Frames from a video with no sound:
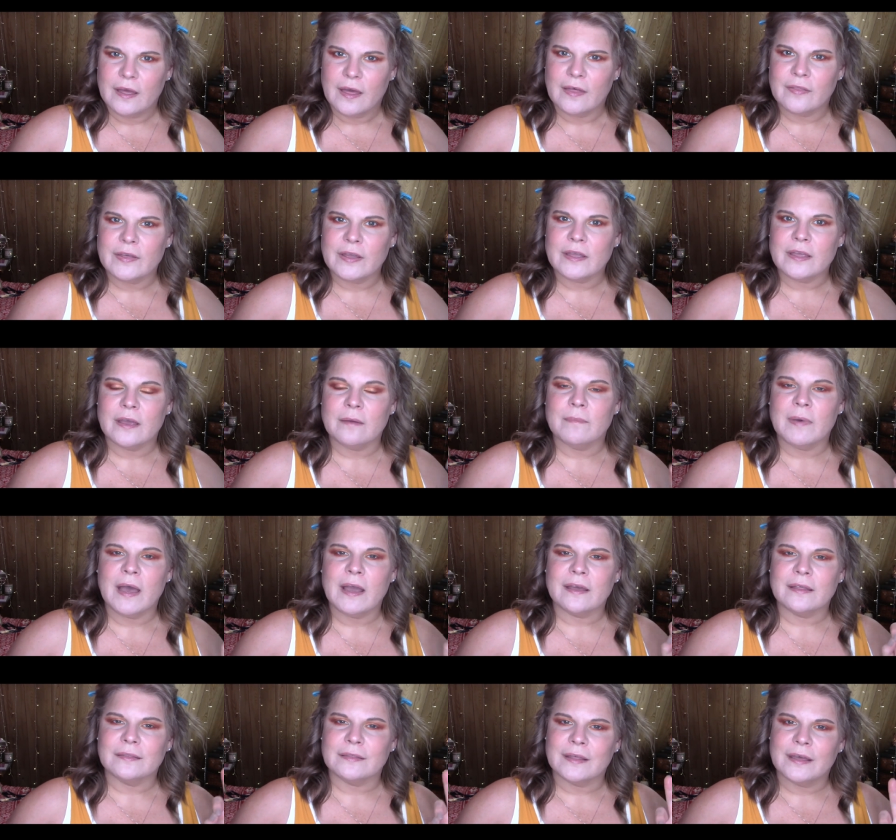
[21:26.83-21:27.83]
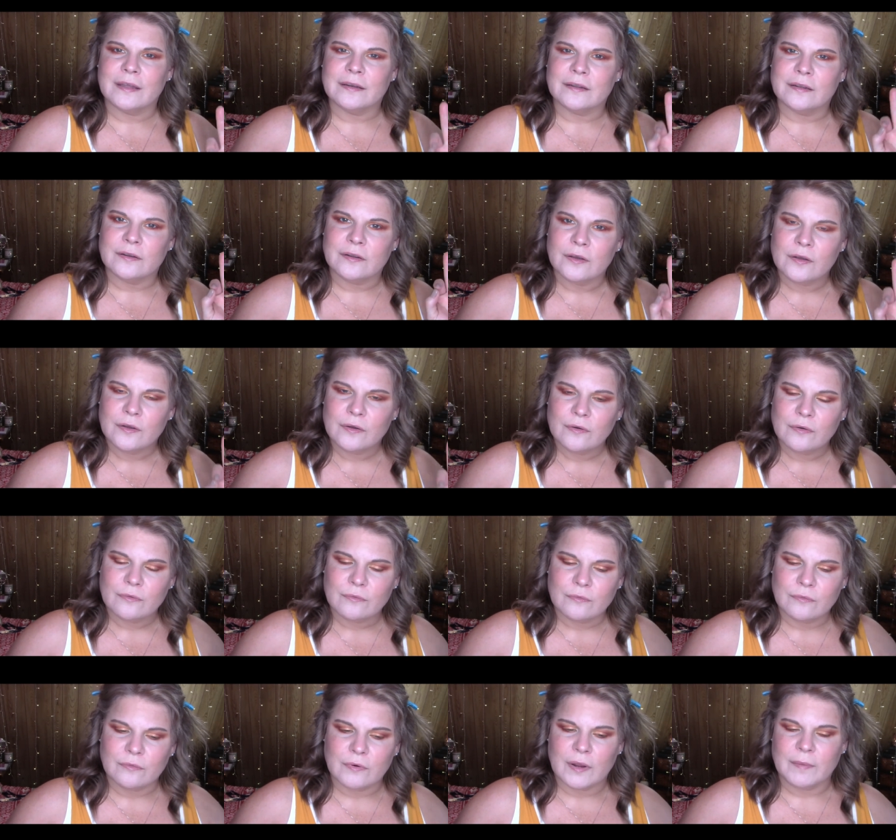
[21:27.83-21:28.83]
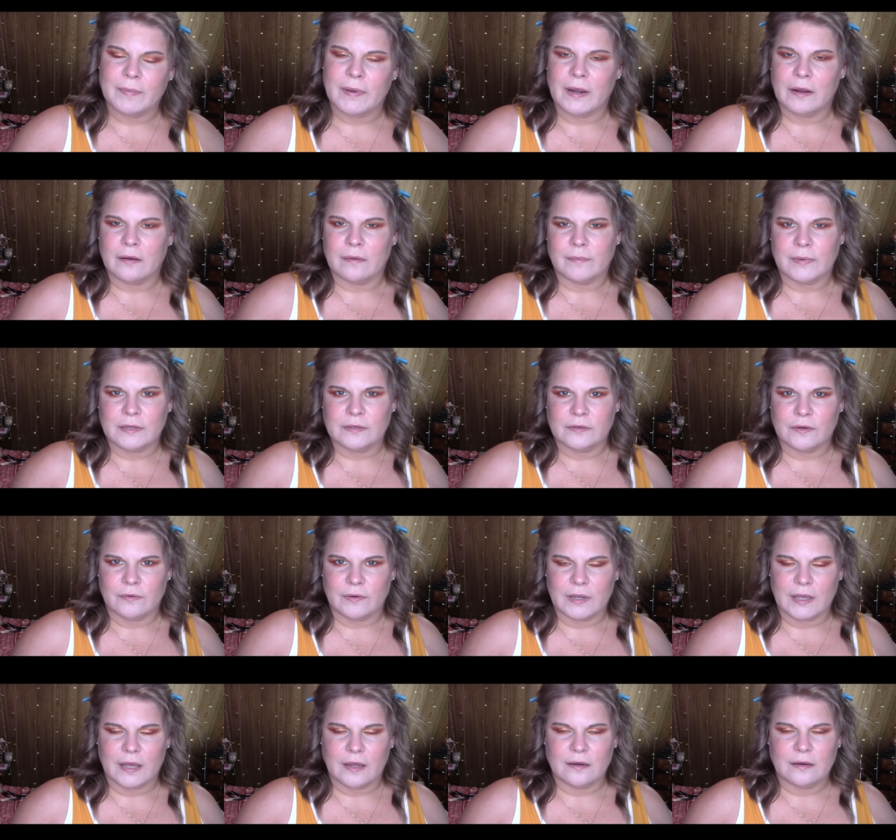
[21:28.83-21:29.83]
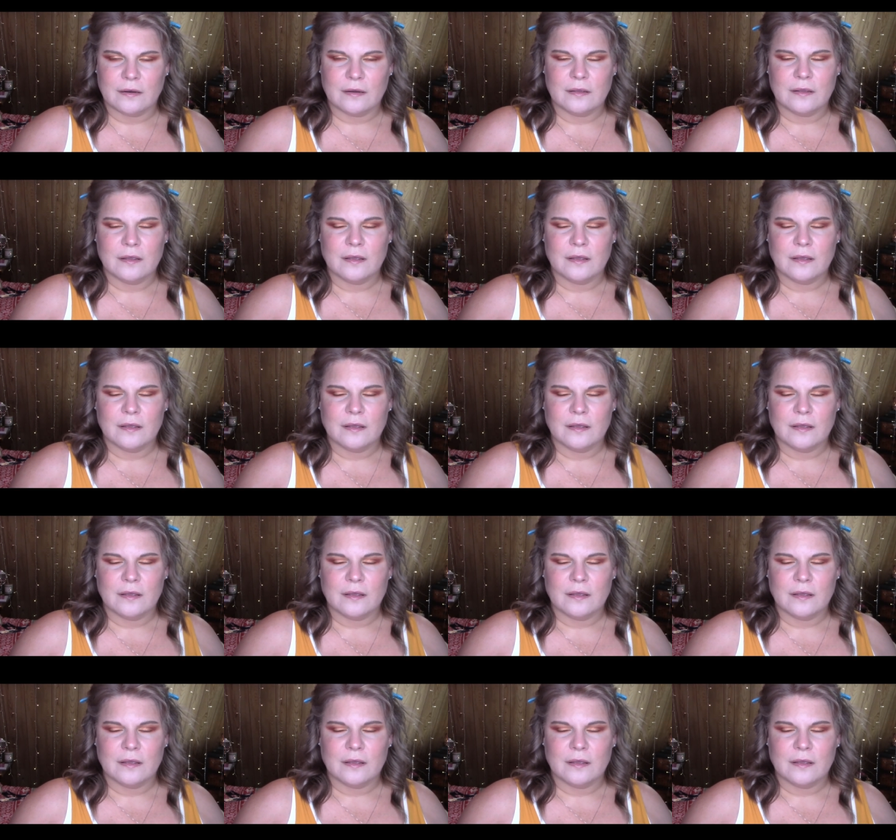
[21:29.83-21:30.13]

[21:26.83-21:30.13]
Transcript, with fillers: and then came back and landed right back on my toe again.